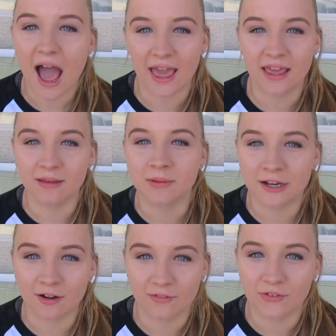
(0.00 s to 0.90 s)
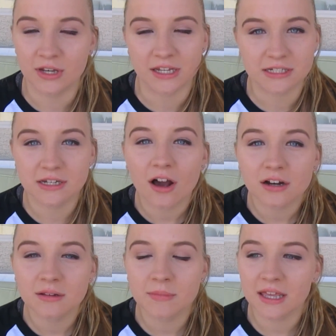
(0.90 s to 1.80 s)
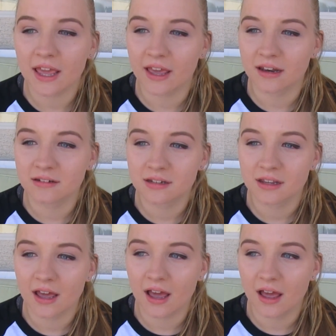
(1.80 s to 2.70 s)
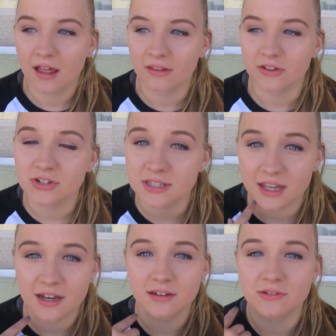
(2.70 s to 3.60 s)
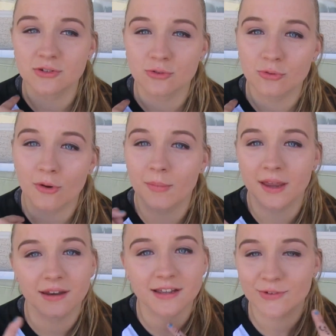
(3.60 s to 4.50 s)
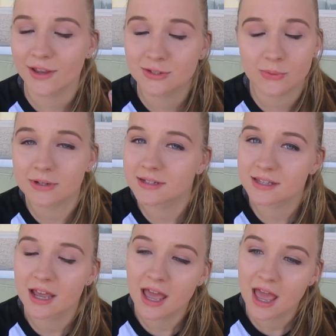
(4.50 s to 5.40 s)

I am here if you need to talk to me, and let's just get into my NYX Face Awards